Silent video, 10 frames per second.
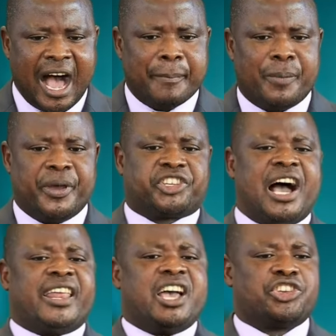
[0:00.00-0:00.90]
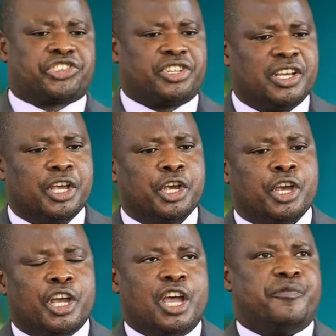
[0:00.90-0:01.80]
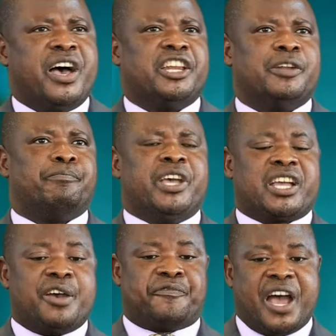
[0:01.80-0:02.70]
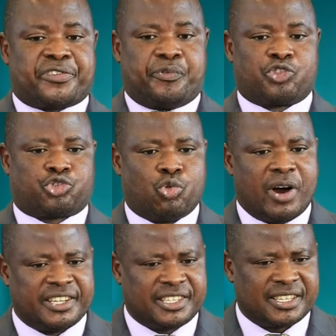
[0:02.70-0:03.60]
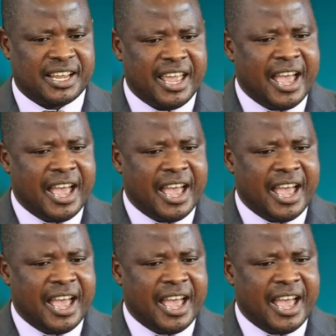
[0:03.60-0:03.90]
I may be challenged even in being a faithful steward.